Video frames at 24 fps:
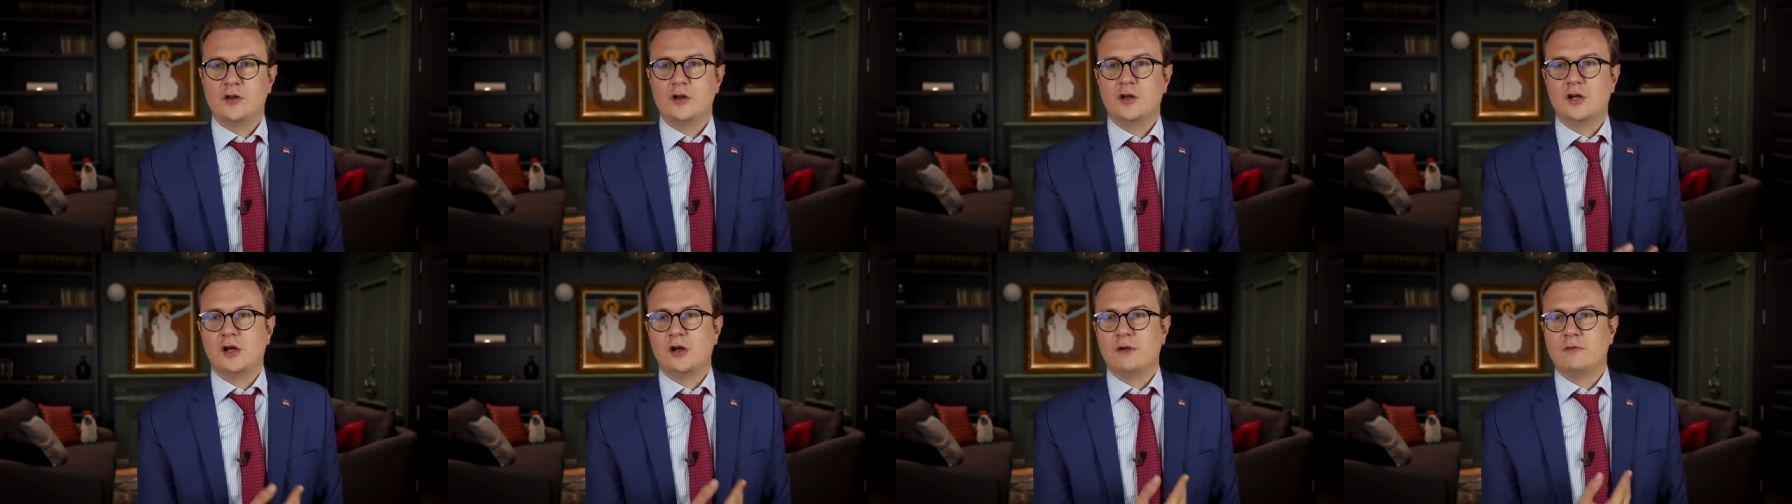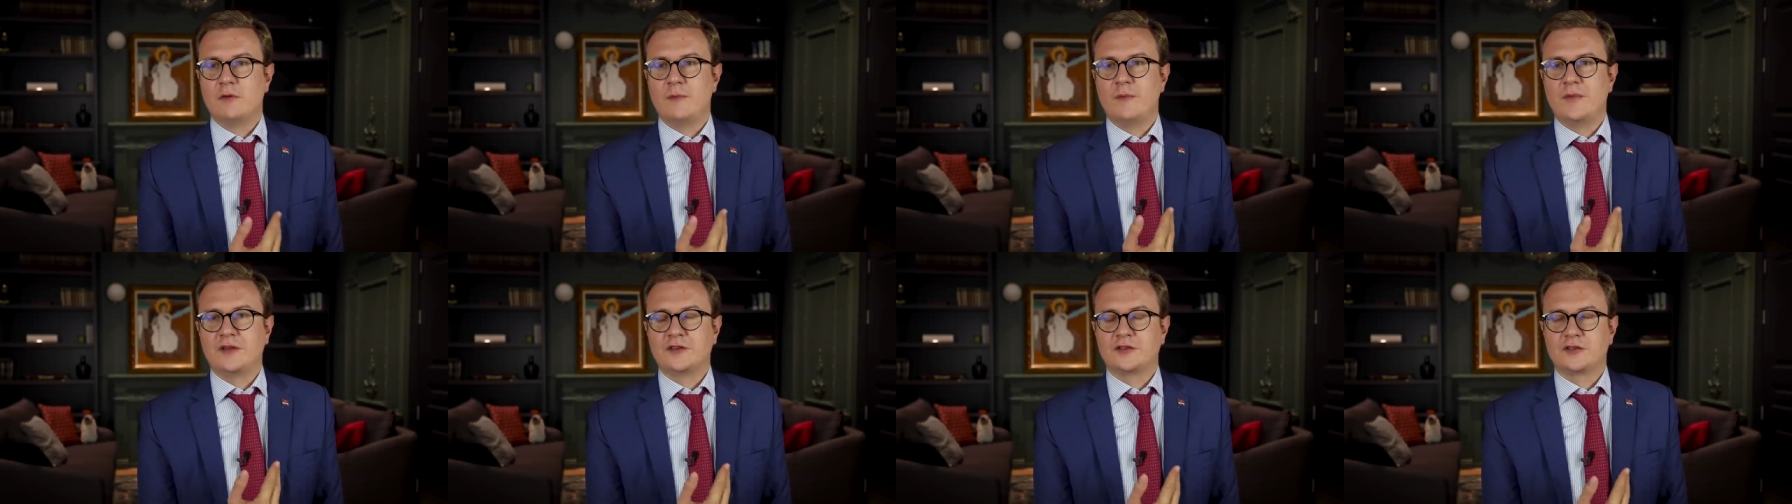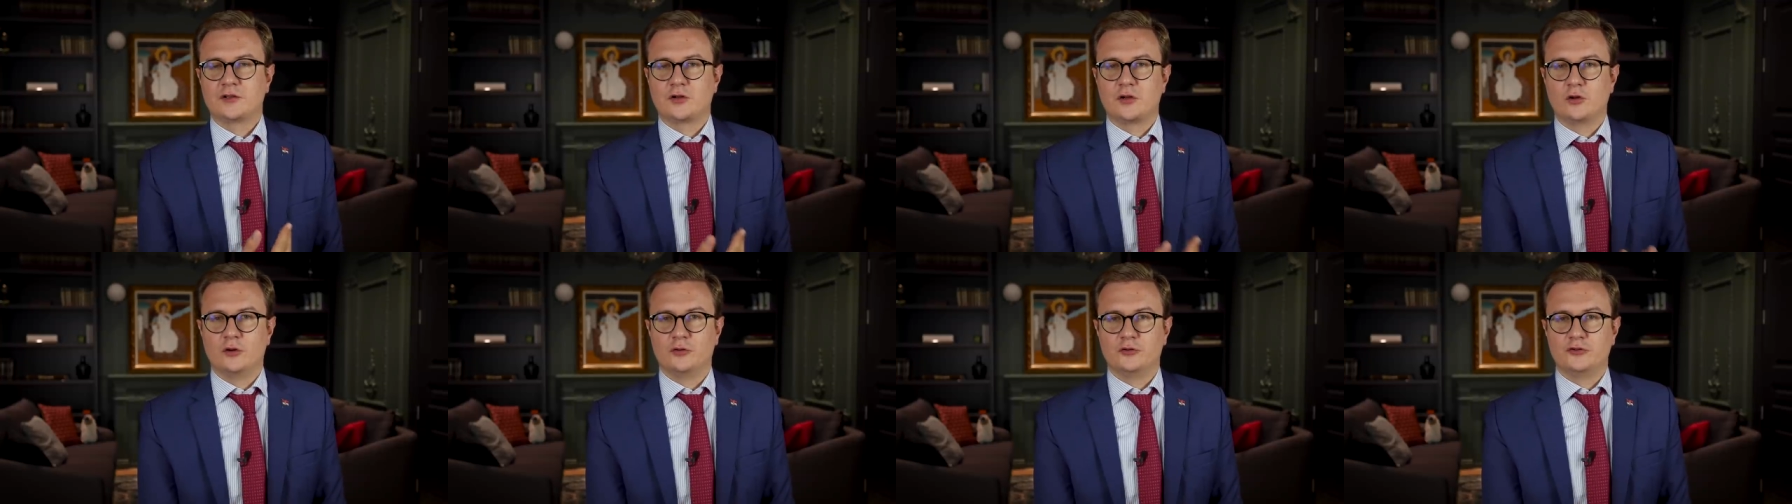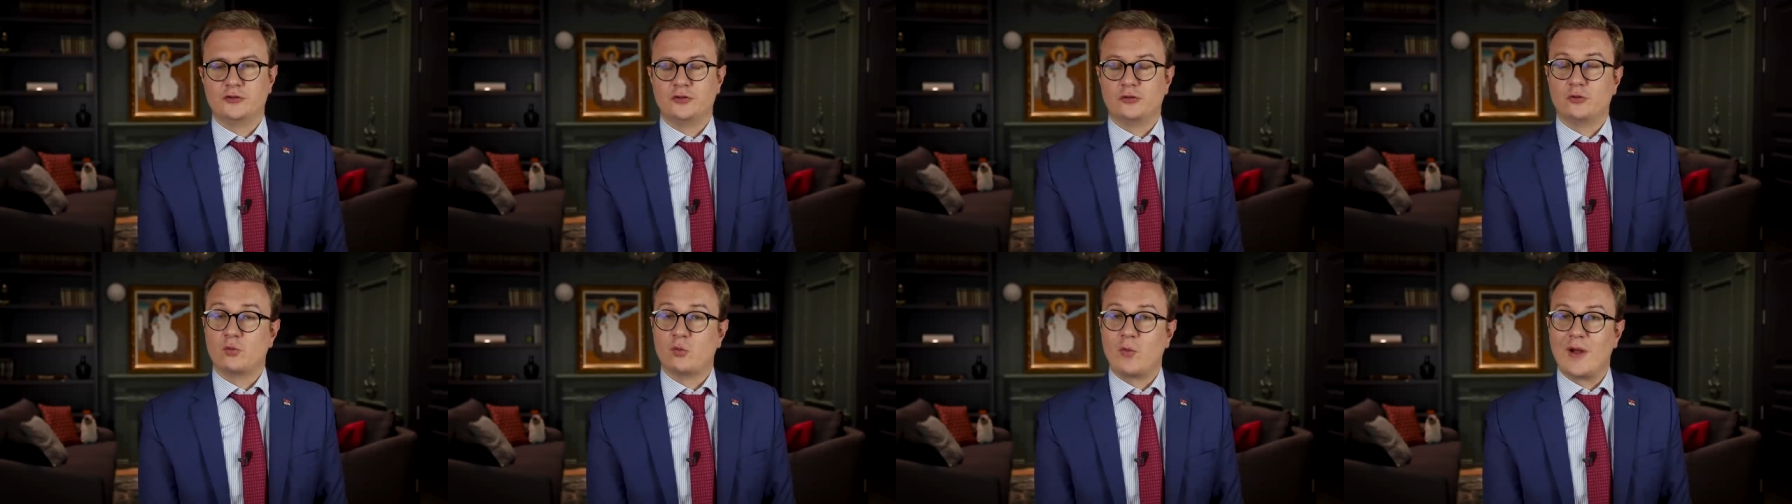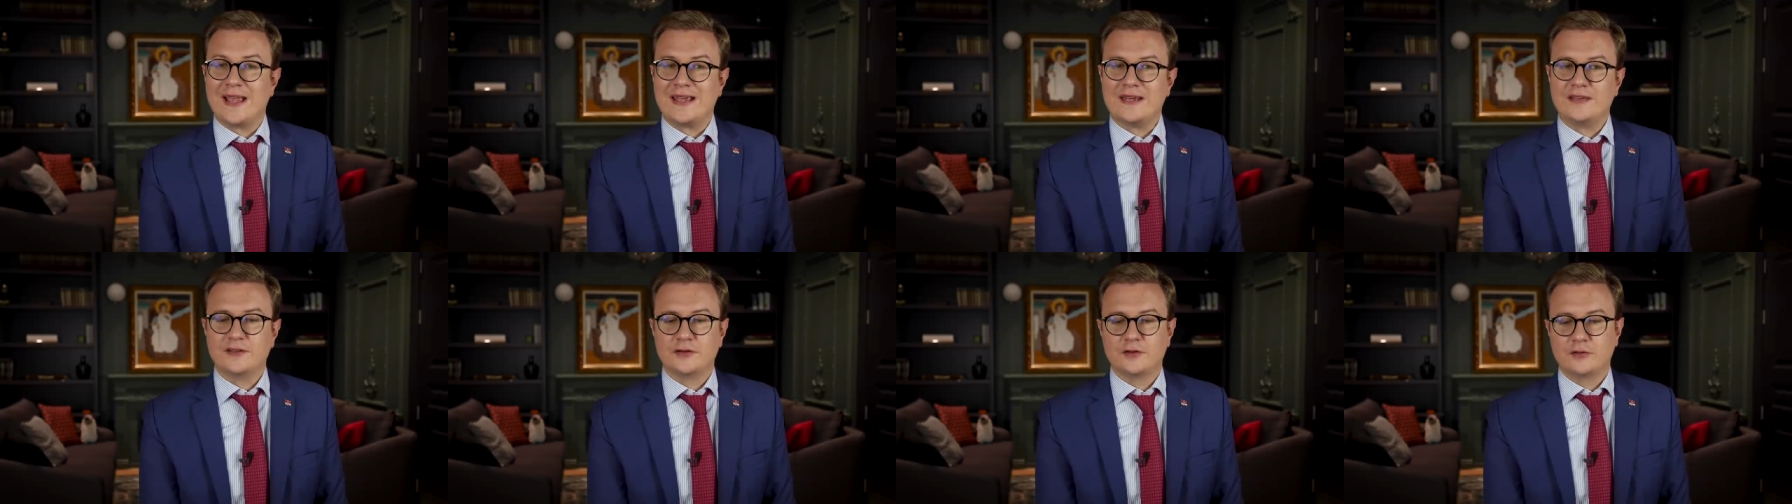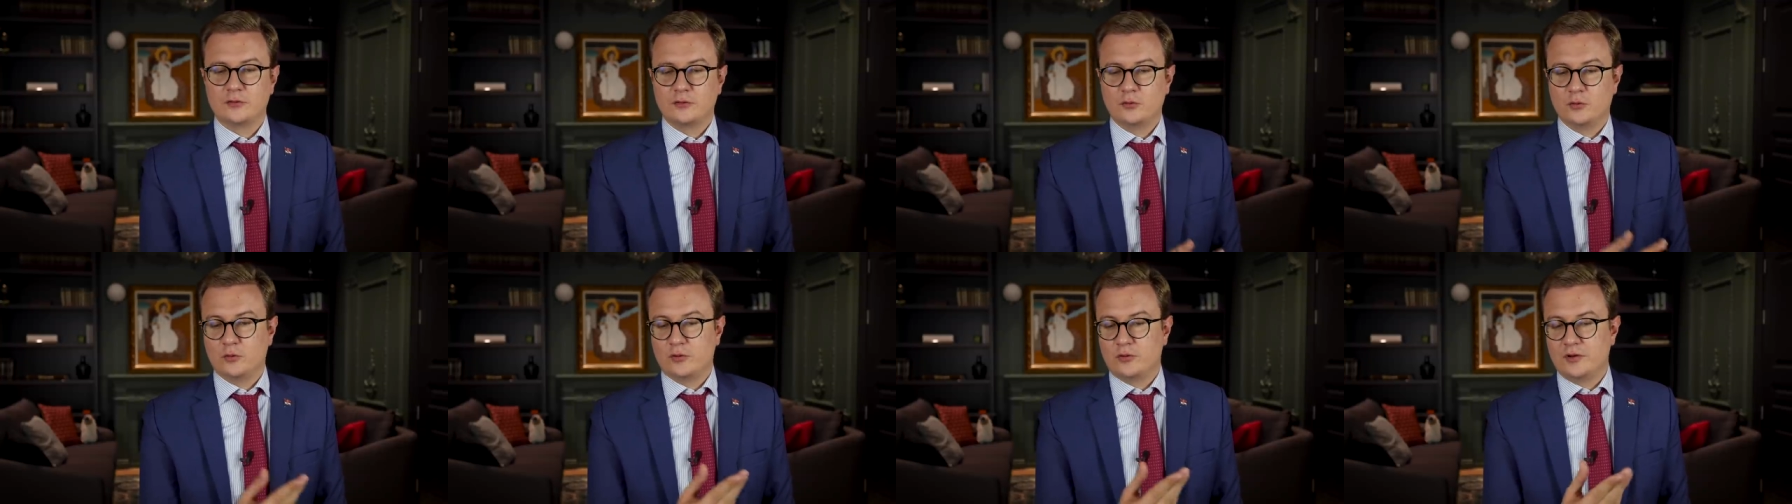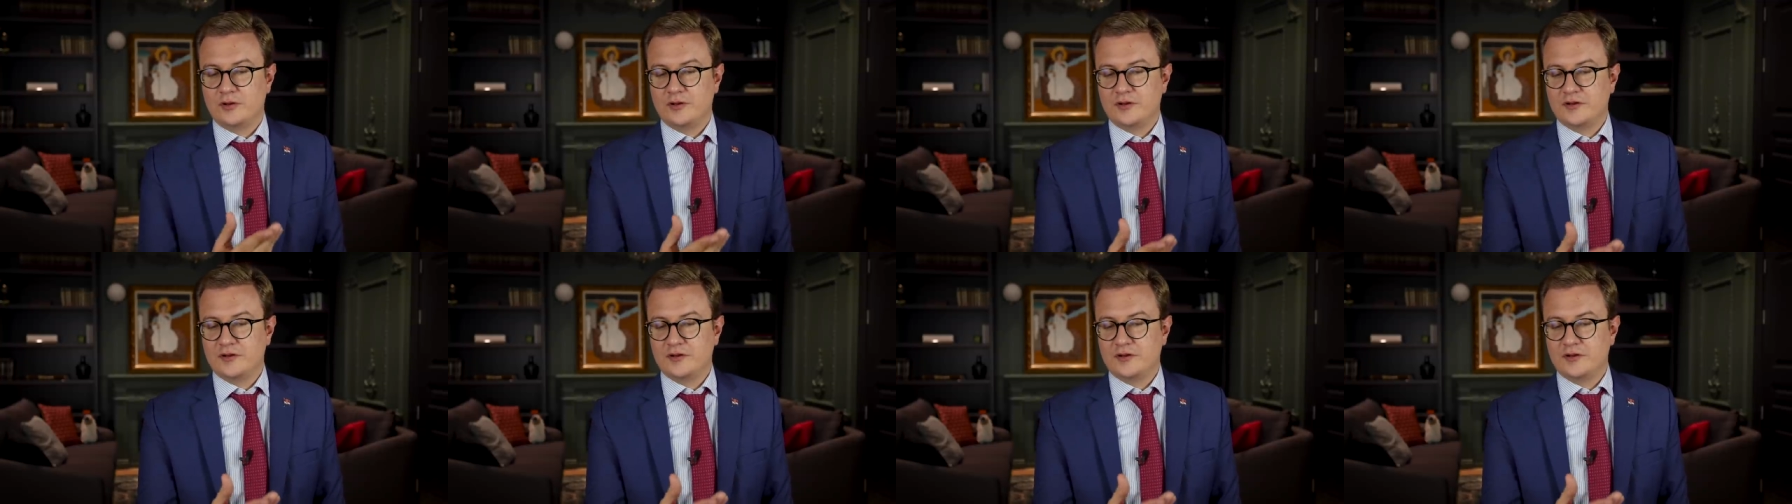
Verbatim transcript: what makes a culture right, or